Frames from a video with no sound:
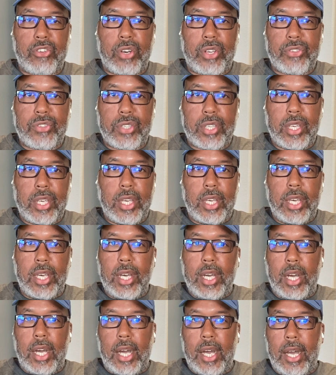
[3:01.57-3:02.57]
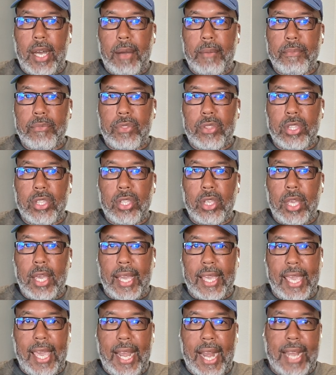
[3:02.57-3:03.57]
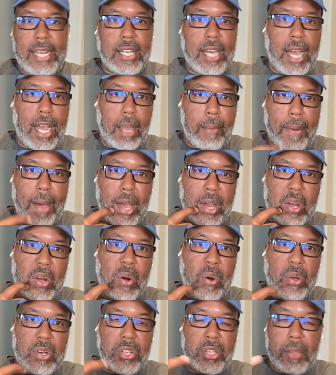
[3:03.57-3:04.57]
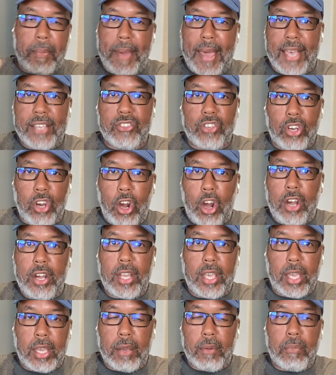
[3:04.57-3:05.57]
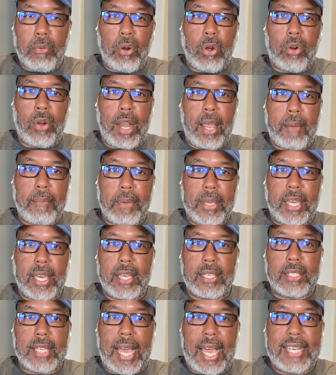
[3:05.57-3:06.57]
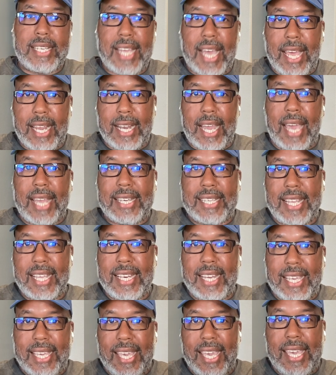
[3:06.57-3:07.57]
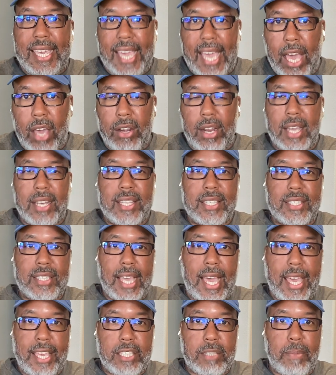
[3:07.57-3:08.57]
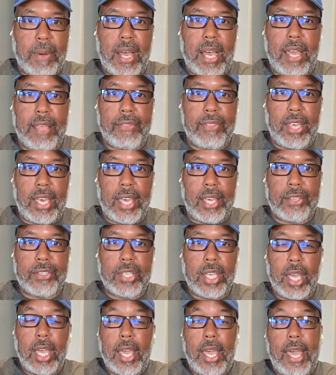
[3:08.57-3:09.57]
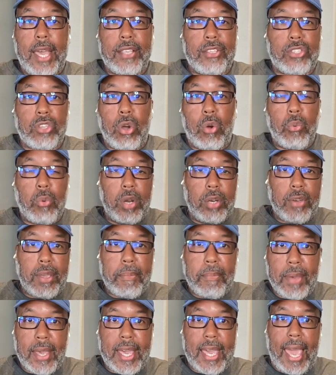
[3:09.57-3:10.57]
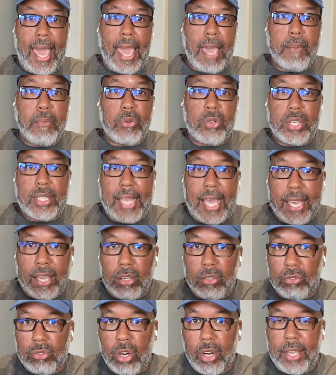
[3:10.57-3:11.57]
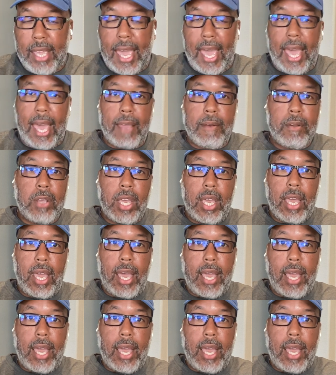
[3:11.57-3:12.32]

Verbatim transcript: interests. Again, I talk about going to the Master Gardening program because I tend to geek out on the science behind things. And so really being able to take a look at,